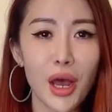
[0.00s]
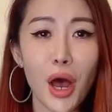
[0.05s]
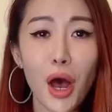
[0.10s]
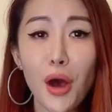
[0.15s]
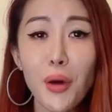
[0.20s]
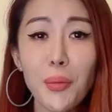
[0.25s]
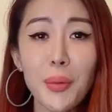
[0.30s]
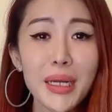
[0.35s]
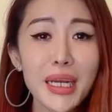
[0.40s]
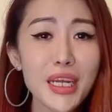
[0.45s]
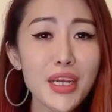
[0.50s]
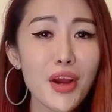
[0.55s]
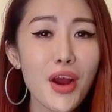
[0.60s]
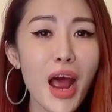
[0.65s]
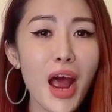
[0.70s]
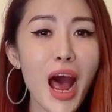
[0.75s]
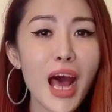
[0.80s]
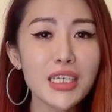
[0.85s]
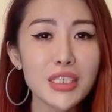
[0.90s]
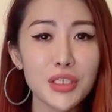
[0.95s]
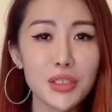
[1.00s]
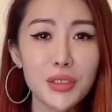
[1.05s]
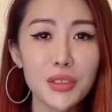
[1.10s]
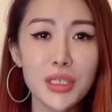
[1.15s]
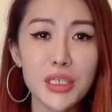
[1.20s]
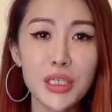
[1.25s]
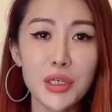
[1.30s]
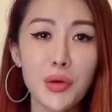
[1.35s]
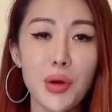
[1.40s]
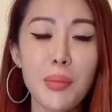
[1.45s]
Opening your eyes to the
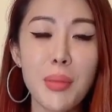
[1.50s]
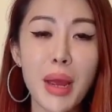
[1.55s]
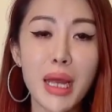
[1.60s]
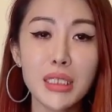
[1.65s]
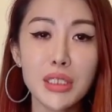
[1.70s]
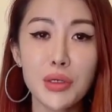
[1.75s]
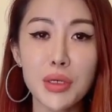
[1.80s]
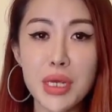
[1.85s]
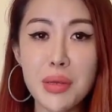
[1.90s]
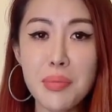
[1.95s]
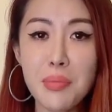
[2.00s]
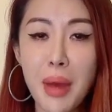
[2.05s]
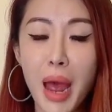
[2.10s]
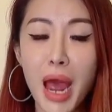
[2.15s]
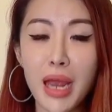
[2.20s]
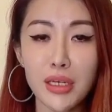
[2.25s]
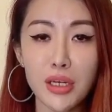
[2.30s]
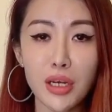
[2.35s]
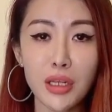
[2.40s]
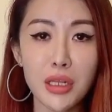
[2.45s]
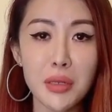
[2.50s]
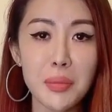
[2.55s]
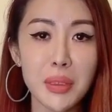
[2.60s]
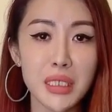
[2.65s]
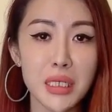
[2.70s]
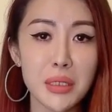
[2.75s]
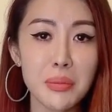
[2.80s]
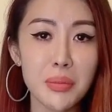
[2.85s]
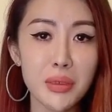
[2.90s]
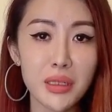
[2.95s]
decremental impact your
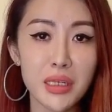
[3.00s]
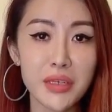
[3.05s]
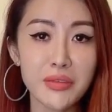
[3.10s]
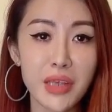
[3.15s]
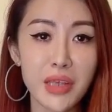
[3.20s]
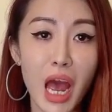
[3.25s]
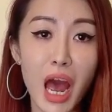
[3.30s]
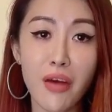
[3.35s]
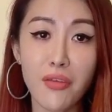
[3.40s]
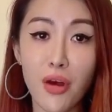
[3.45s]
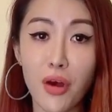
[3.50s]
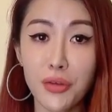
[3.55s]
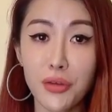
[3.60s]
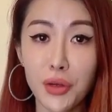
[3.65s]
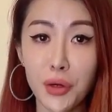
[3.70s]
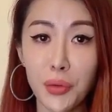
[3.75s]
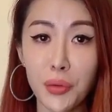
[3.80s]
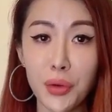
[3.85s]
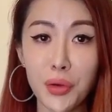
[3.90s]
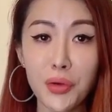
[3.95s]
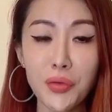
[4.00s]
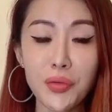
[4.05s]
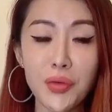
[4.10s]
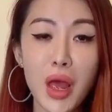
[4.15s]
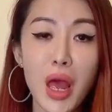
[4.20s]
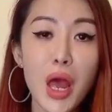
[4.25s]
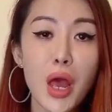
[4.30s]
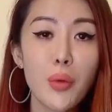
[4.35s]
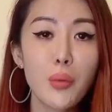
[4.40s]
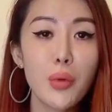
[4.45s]
limiting beliefs have on your growth
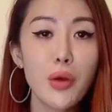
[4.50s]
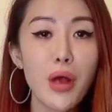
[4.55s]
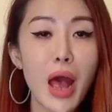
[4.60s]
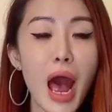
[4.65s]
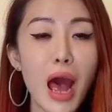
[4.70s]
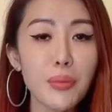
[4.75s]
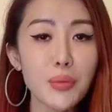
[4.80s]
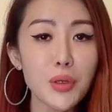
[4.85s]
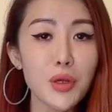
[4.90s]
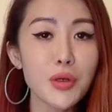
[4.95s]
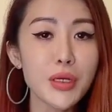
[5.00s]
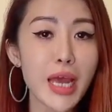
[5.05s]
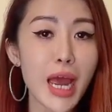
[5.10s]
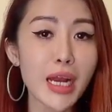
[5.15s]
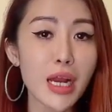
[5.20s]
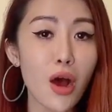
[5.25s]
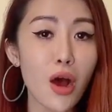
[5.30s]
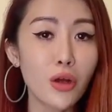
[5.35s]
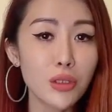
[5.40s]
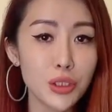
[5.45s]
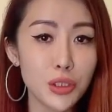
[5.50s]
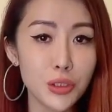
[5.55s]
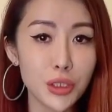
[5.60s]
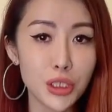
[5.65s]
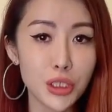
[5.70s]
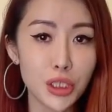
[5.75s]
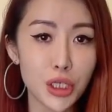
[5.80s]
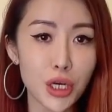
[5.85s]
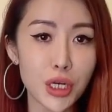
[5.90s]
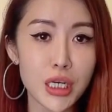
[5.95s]
will help you get onto
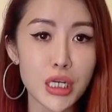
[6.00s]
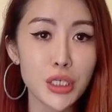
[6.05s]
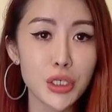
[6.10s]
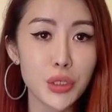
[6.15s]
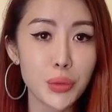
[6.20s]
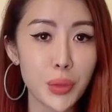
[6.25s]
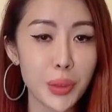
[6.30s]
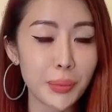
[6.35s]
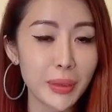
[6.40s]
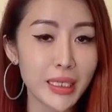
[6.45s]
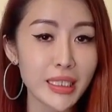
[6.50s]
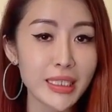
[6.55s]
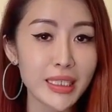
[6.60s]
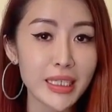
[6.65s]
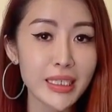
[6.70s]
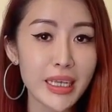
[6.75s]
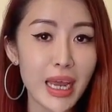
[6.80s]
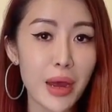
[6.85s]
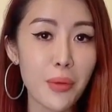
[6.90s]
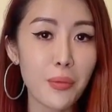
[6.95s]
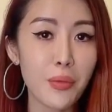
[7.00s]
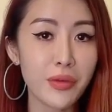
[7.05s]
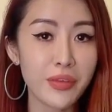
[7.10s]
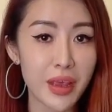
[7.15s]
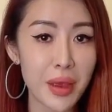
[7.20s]
the journey to replacing them with